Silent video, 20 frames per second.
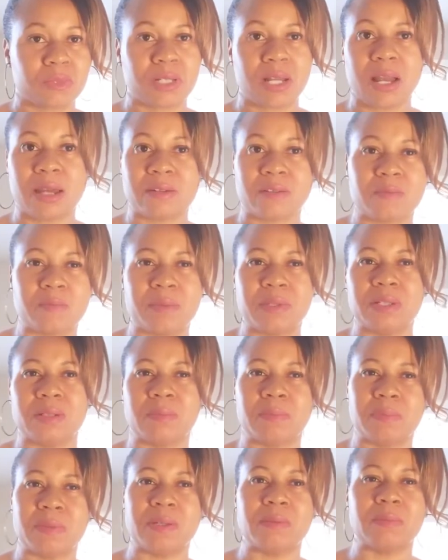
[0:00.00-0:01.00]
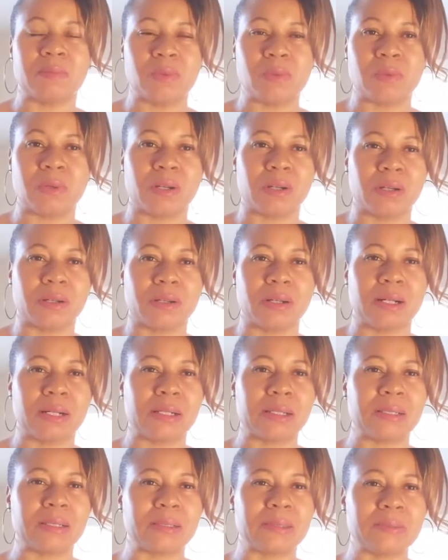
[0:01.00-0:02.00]
kind of be a bit more,
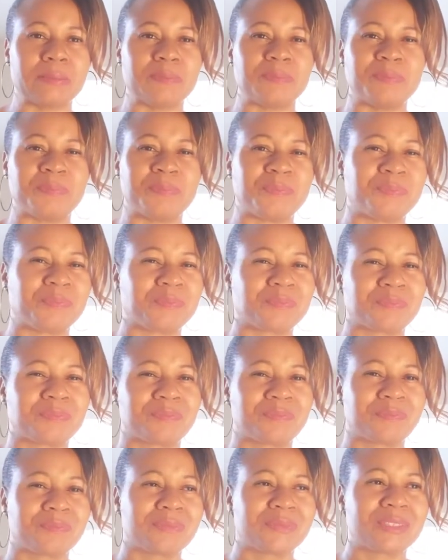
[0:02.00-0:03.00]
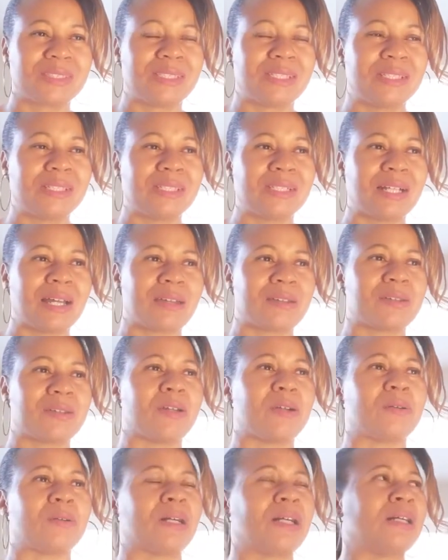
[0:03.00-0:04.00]
um, I don't
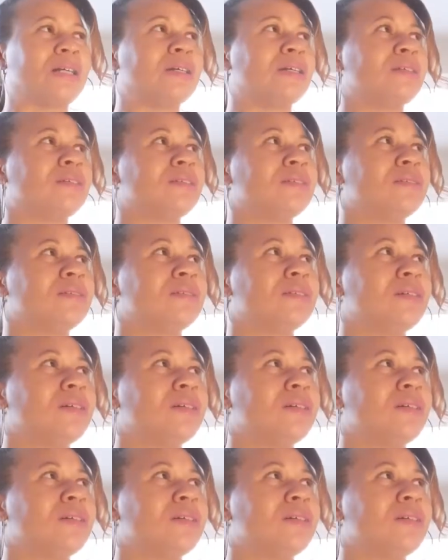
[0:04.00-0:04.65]
know, uh,